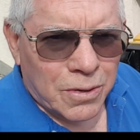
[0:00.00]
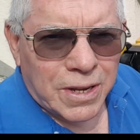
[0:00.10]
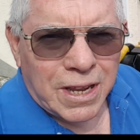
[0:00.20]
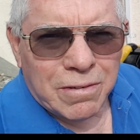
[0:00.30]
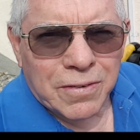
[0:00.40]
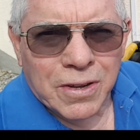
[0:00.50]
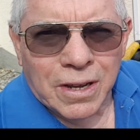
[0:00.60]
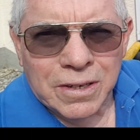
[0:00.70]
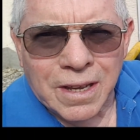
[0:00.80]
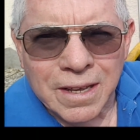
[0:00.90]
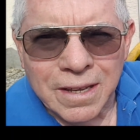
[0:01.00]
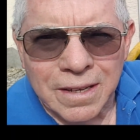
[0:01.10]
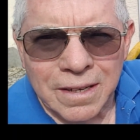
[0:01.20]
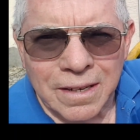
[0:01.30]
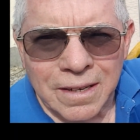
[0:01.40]
Okay, we've cut
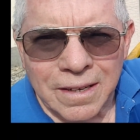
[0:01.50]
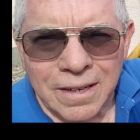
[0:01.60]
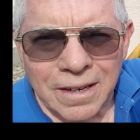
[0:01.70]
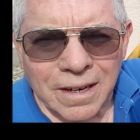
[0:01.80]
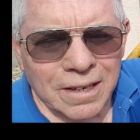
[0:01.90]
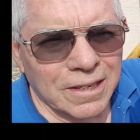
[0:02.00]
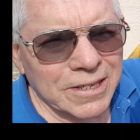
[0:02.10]
our